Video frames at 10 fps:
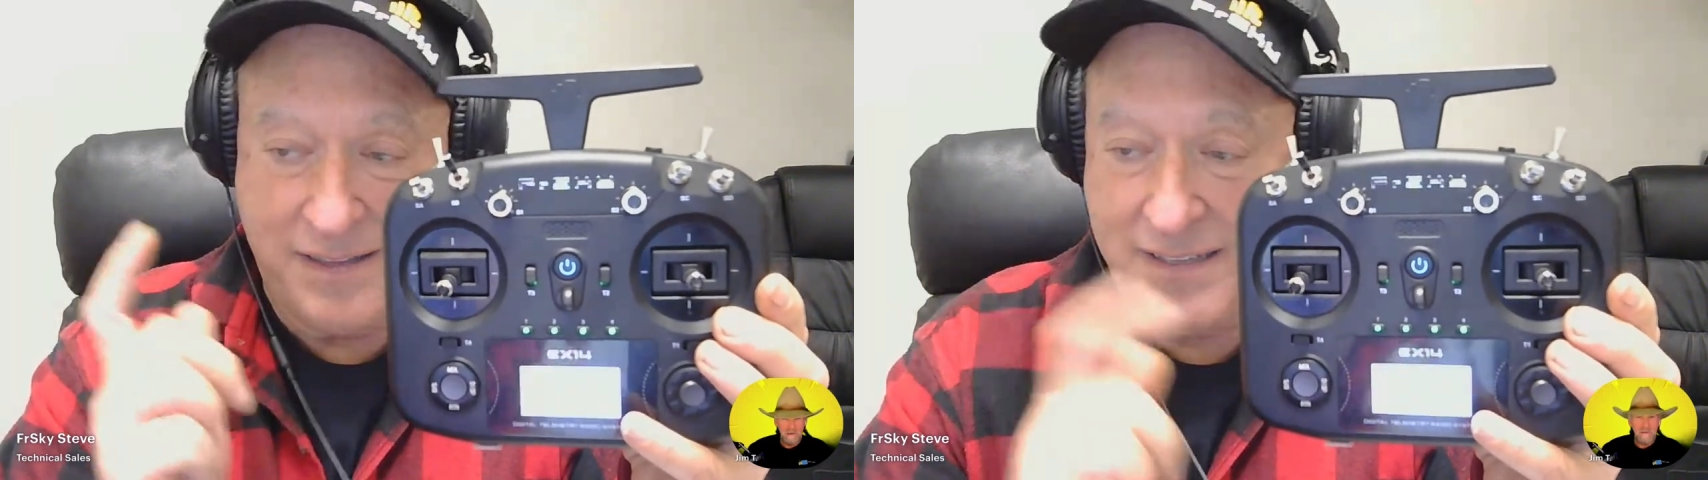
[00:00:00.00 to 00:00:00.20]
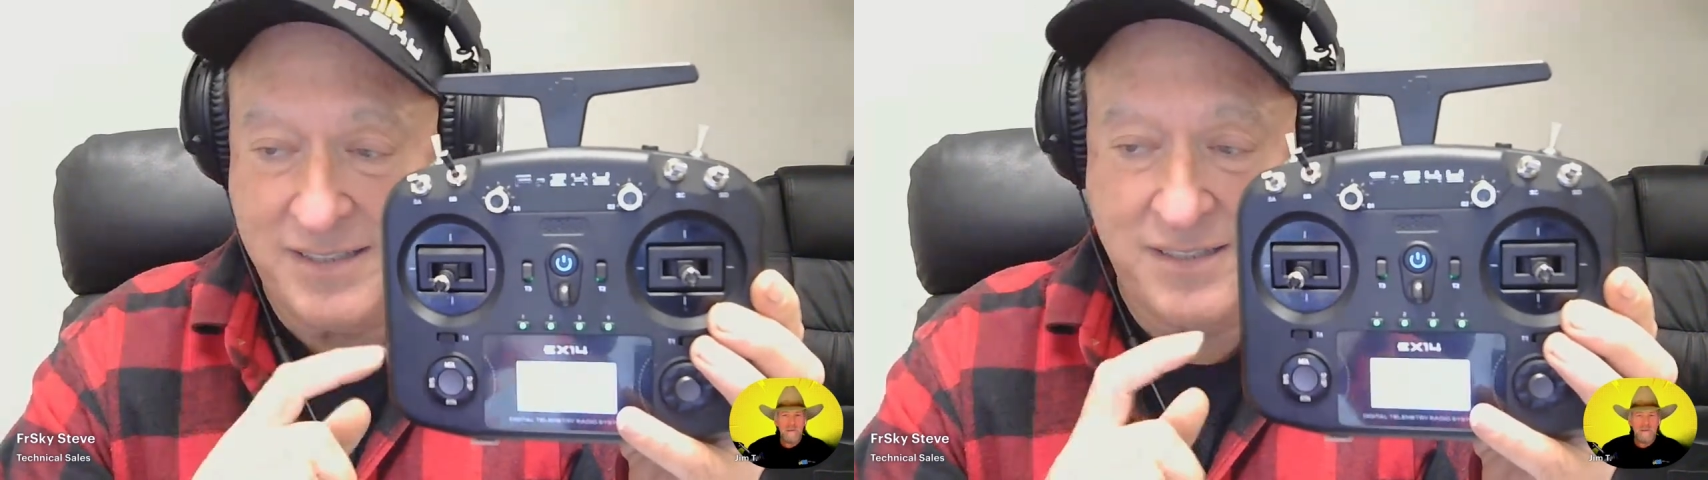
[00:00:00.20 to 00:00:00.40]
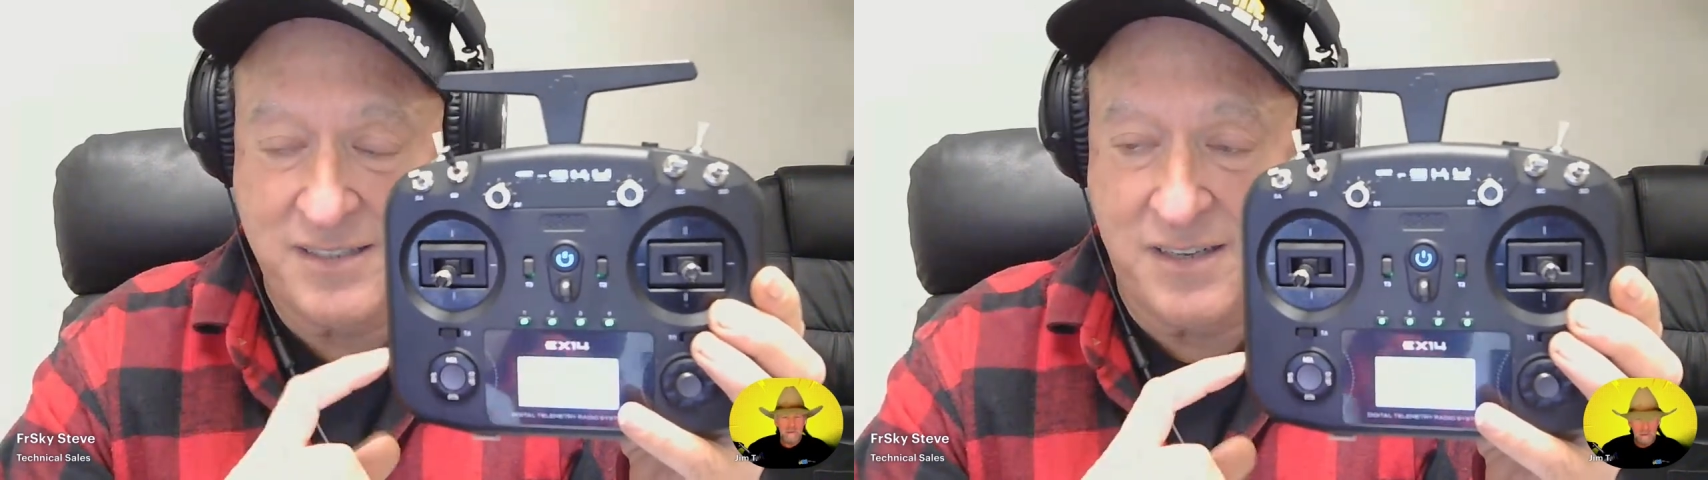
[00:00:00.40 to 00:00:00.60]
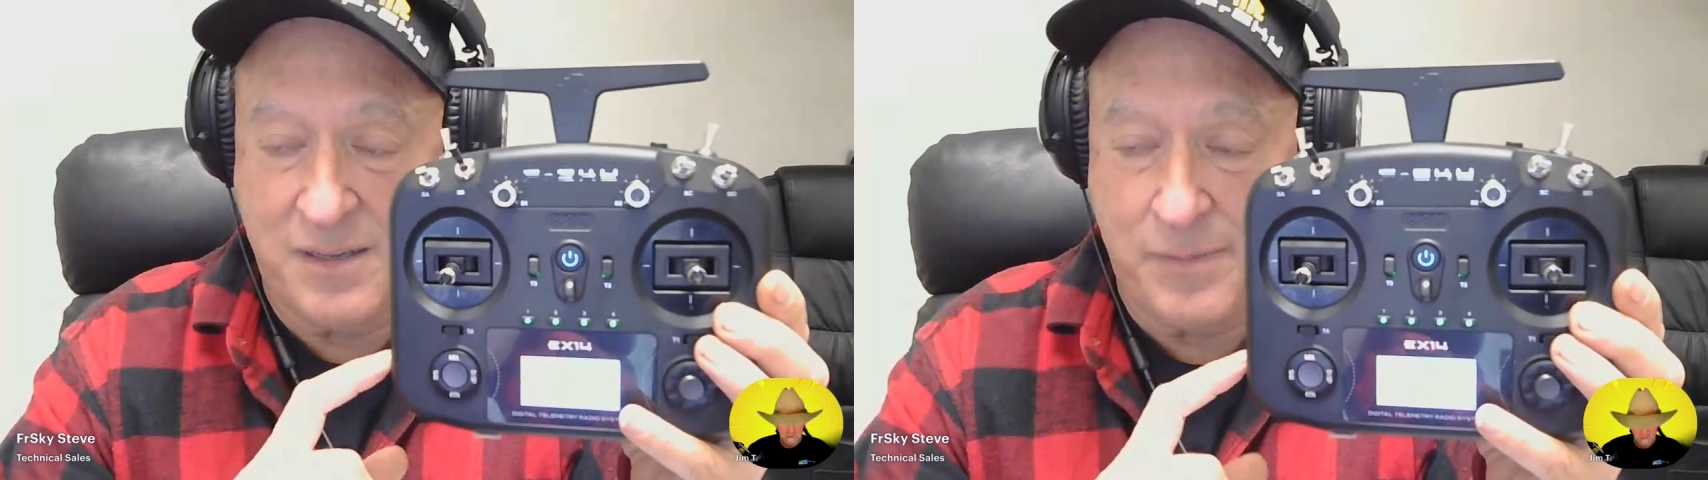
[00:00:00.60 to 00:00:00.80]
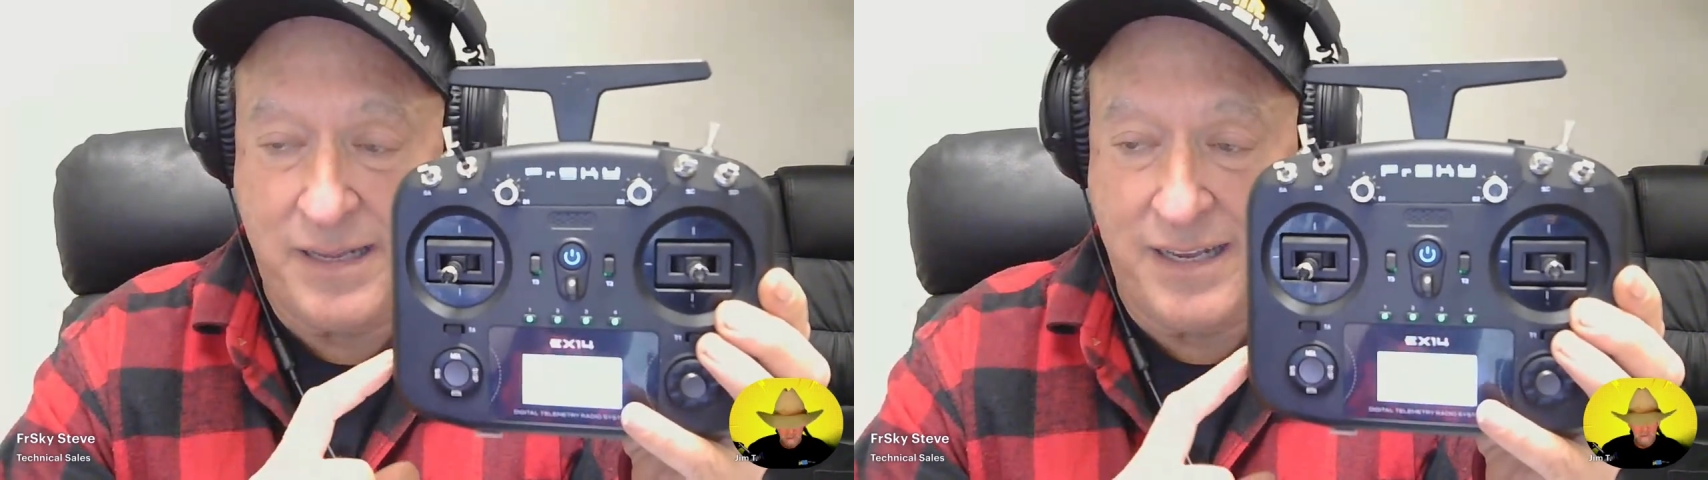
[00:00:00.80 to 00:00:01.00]
this is going
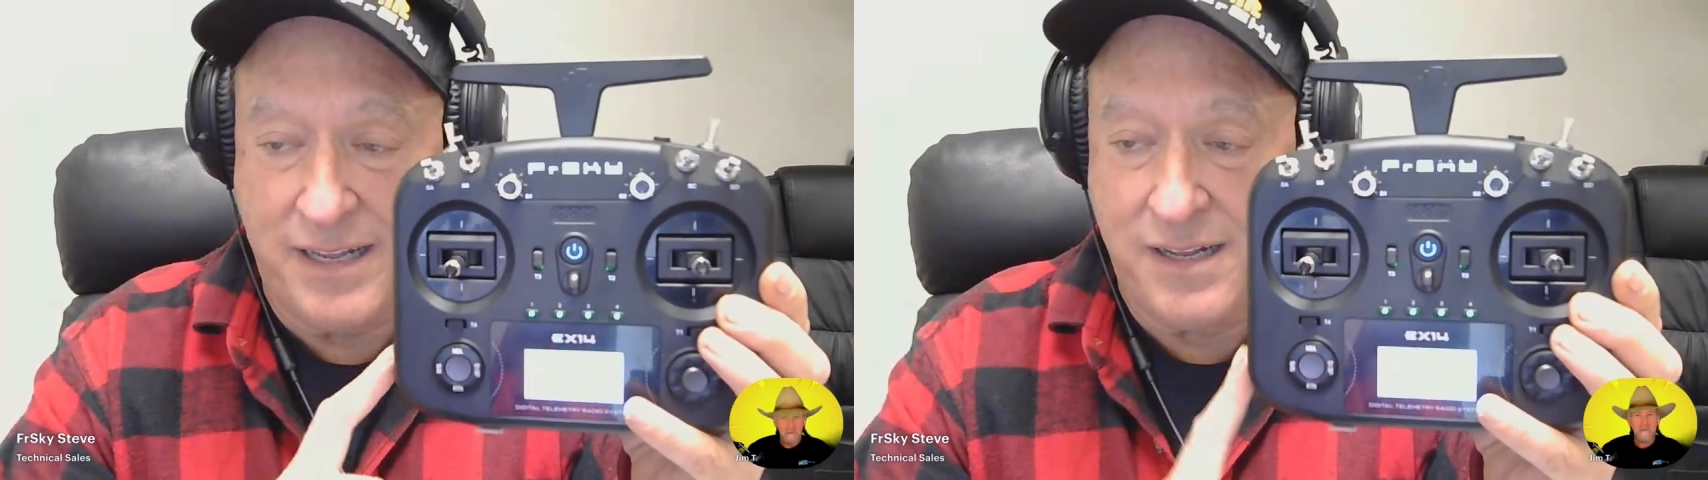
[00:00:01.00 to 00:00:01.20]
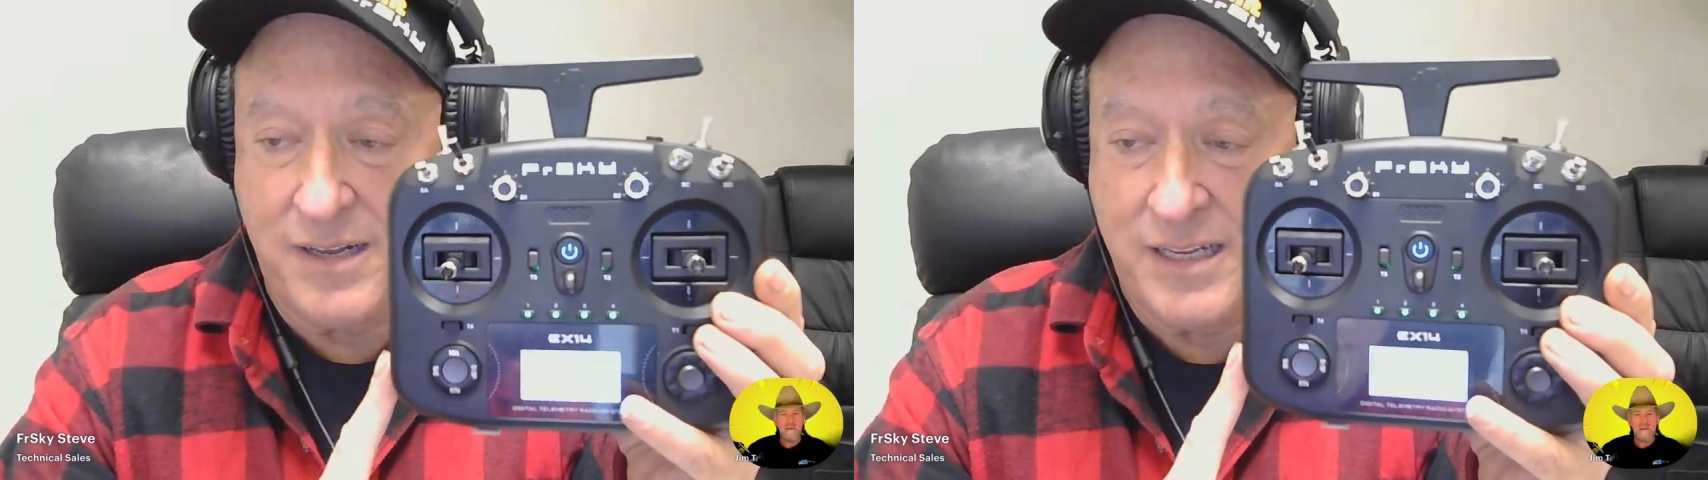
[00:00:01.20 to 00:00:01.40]
to be it.